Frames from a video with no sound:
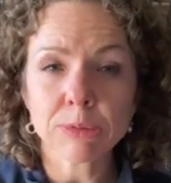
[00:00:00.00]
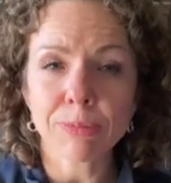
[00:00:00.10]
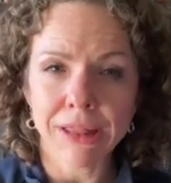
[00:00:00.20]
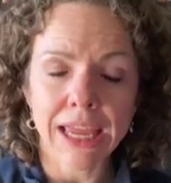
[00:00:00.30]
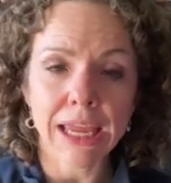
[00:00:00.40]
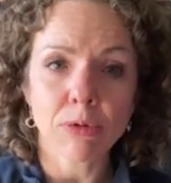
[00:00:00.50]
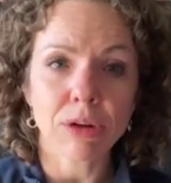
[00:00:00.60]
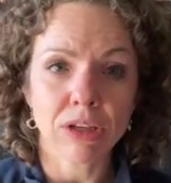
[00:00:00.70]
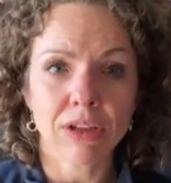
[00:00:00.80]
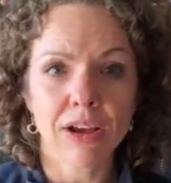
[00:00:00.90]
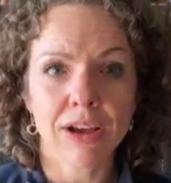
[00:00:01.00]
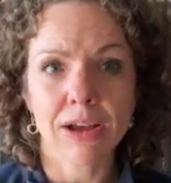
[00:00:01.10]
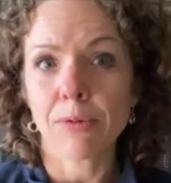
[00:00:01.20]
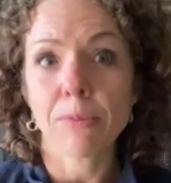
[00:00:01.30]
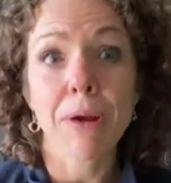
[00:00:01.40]
playing when
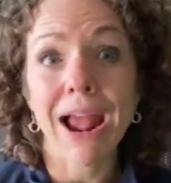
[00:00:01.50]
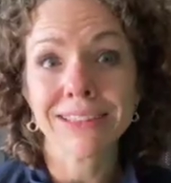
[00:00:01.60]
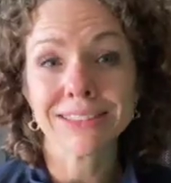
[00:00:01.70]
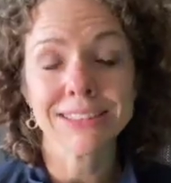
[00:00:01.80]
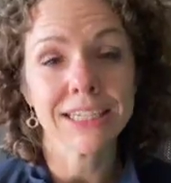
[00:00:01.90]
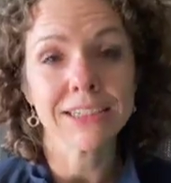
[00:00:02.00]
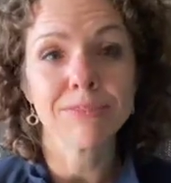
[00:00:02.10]
or practicing,